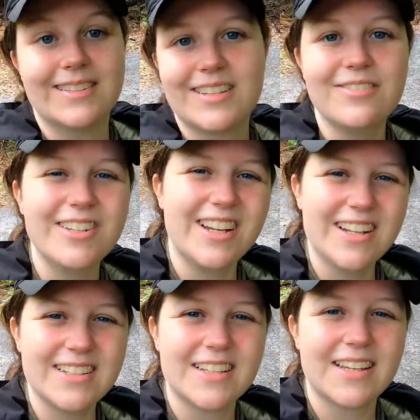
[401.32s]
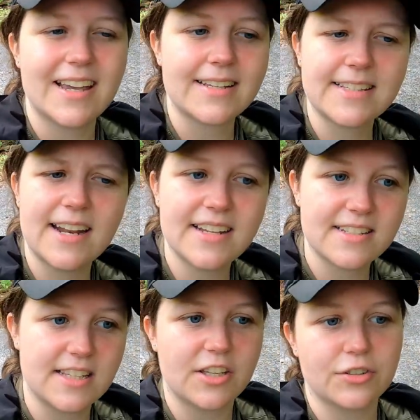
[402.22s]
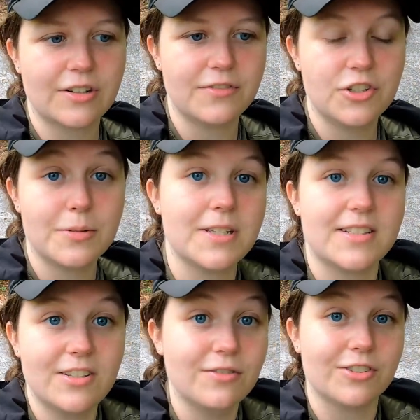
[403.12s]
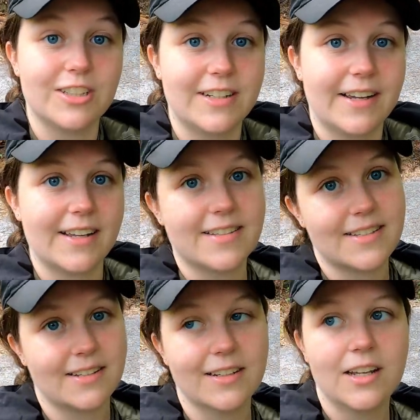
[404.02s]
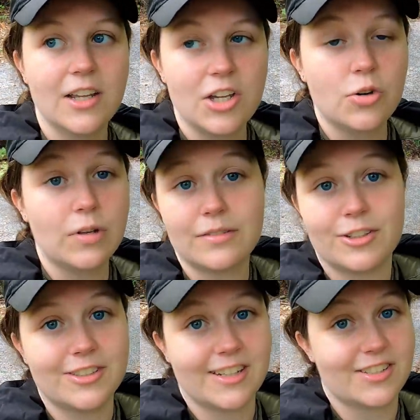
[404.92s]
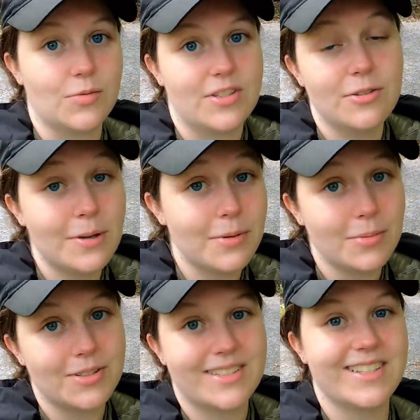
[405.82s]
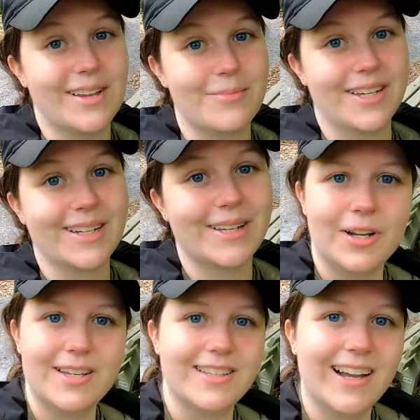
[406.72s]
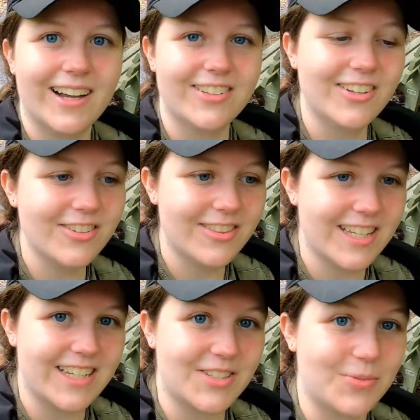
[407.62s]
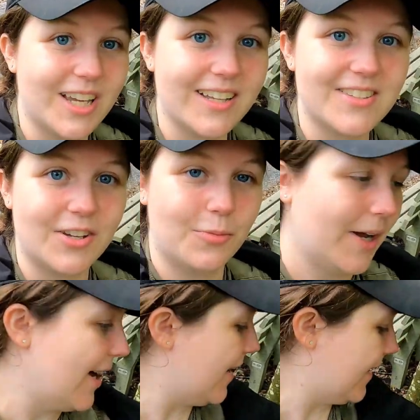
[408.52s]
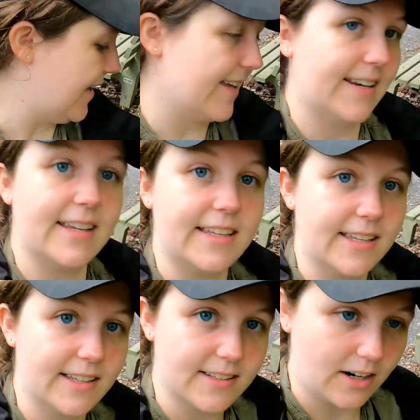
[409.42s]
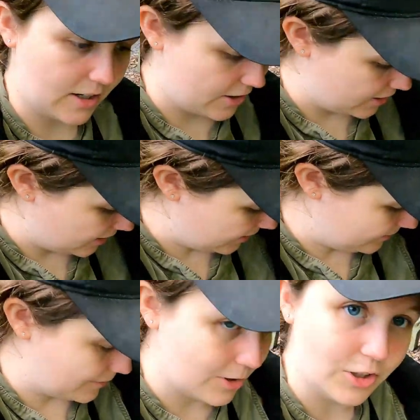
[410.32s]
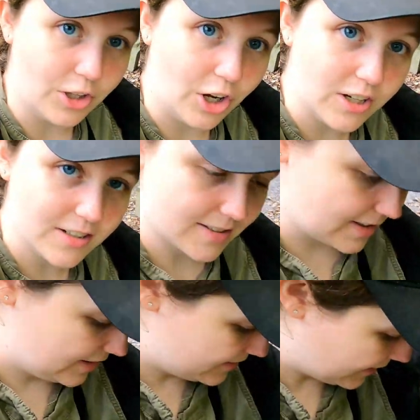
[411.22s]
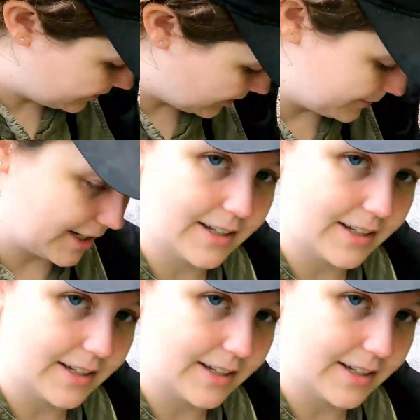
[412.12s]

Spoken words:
it's definitely not as exciting as the other refuge. I mean, it's still really nice, and we have all day, so we still might be able to see something. But yeah, another thing is we had to go back and get our long sleeves. I've got my